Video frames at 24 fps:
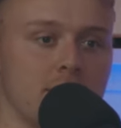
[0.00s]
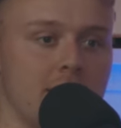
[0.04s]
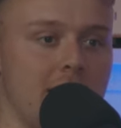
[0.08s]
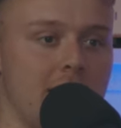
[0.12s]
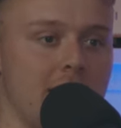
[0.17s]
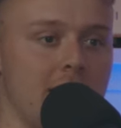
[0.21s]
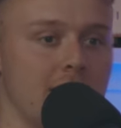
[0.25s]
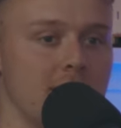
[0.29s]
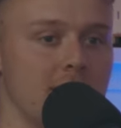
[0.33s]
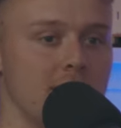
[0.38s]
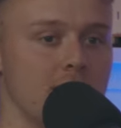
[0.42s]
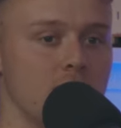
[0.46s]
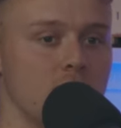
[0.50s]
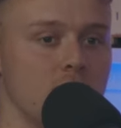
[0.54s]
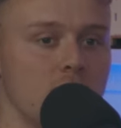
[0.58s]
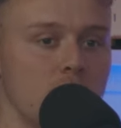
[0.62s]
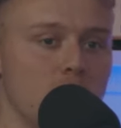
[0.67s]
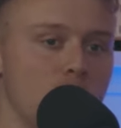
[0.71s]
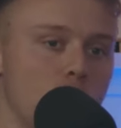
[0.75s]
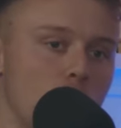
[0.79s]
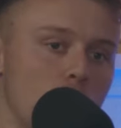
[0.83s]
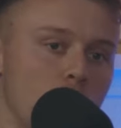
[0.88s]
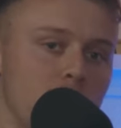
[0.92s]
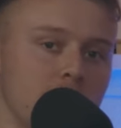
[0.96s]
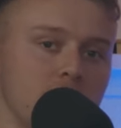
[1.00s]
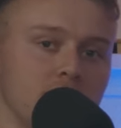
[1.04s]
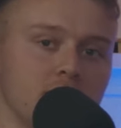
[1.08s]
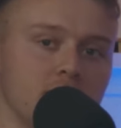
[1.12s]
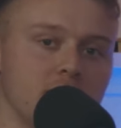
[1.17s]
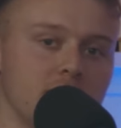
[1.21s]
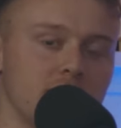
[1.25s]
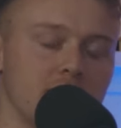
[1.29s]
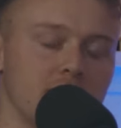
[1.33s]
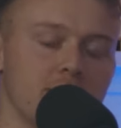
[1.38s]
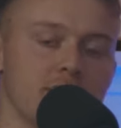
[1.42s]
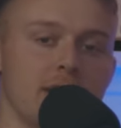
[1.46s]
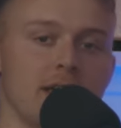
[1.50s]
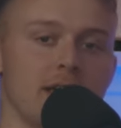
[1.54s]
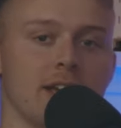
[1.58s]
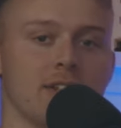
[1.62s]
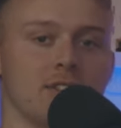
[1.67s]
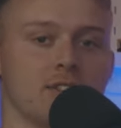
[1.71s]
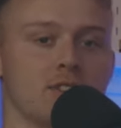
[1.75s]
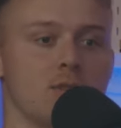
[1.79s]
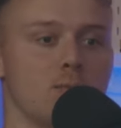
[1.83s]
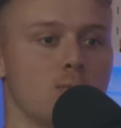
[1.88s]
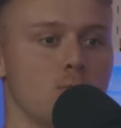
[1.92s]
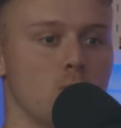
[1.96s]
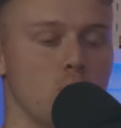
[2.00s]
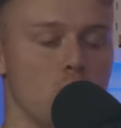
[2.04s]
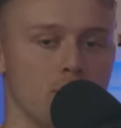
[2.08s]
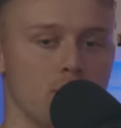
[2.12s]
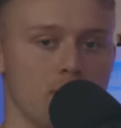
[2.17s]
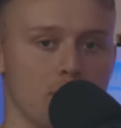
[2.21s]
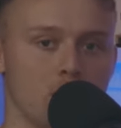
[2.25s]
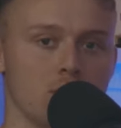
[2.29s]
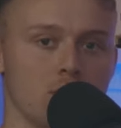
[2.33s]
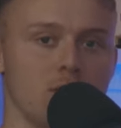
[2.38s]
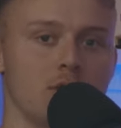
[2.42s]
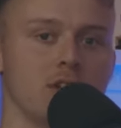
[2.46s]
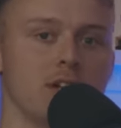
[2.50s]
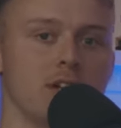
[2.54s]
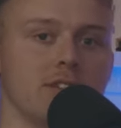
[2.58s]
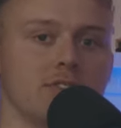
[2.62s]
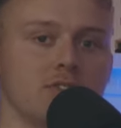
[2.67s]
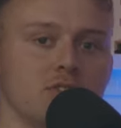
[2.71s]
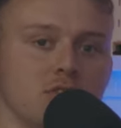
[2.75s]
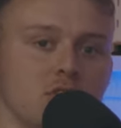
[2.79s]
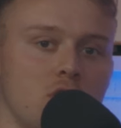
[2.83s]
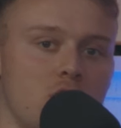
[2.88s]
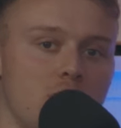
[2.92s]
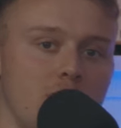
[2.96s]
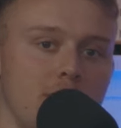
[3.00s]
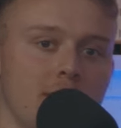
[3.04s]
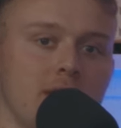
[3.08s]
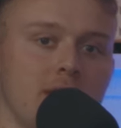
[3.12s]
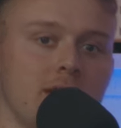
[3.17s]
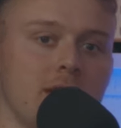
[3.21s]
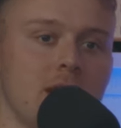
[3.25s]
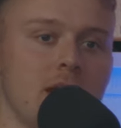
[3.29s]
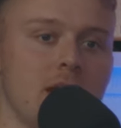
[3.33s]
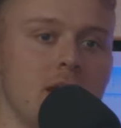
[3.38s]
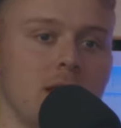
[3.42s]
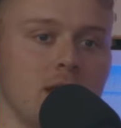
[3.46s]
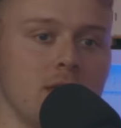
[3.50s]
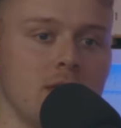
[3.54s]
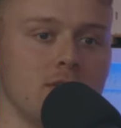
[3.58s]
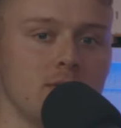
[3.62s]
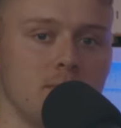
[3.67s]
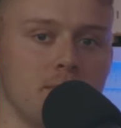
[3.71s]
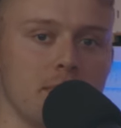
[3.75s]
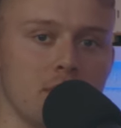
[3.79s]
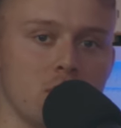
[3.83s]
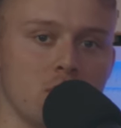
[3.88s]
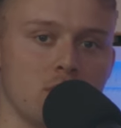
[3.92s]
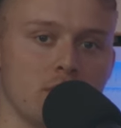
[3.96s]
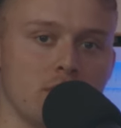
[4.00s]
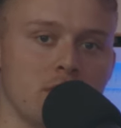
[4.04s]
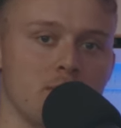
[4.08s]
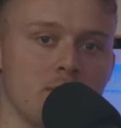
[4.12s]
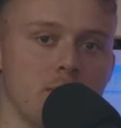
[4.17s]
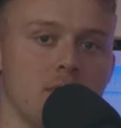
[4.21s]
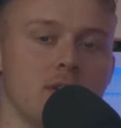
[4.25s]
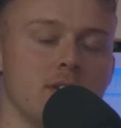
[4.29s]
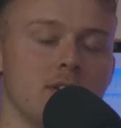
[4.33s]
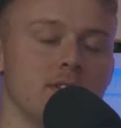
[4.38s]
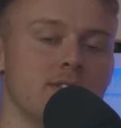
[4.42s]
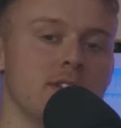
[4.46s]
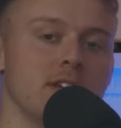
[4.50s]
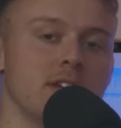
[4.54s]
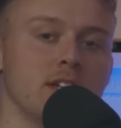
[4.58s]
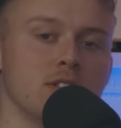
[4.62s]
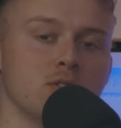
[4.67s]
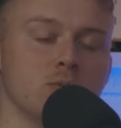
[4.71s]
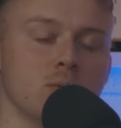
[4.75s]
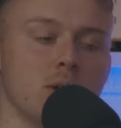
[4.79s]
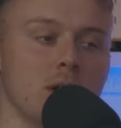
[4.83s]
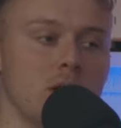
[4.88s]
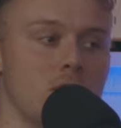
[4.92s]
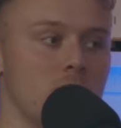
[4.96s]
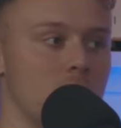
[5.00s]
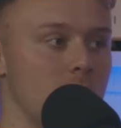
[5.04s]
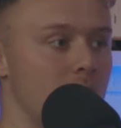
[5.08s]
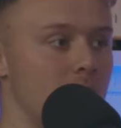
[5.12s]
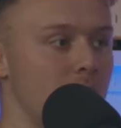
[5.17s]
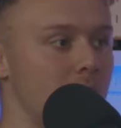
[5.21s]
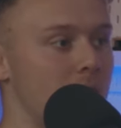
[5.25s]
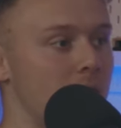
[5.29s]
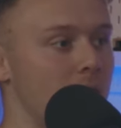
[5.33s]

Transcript: And the more we do stuff like this, the more we want you guys to comment, to build a community as well.